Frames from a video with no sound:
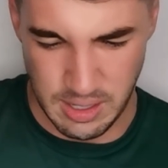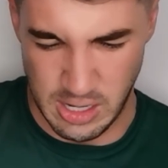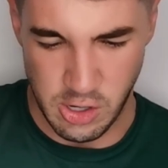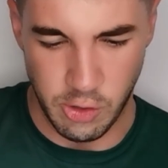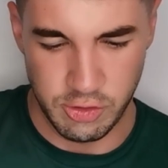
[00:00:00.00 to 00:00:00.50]

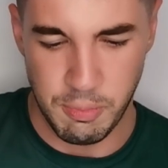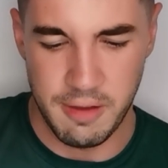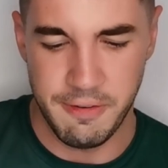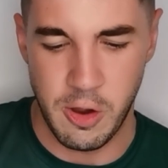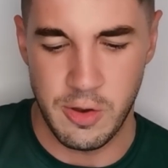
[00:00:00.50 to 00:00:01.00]
I launched
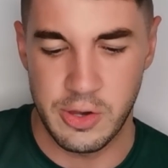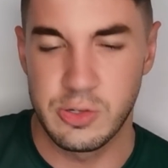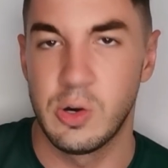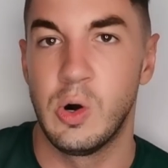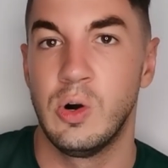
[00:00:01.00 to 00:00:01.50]
my phone at the
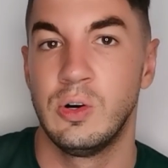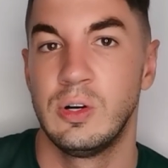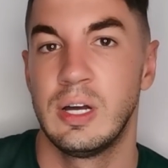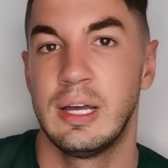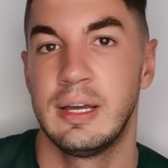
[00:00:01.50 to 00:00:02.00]
door
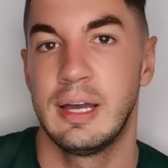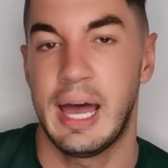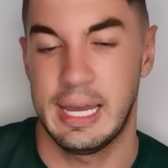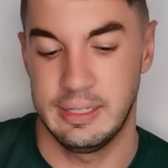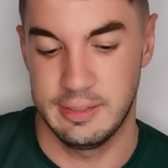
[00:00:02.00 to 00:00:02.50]

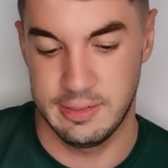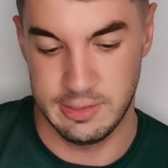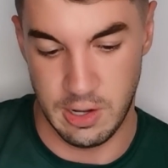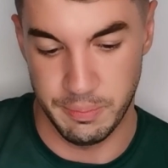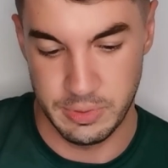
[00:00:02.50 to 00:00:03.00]
and
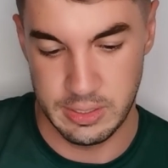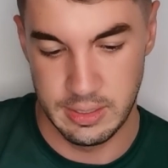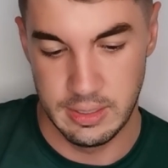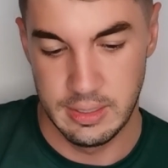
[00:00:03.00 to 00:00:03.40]
sobbed.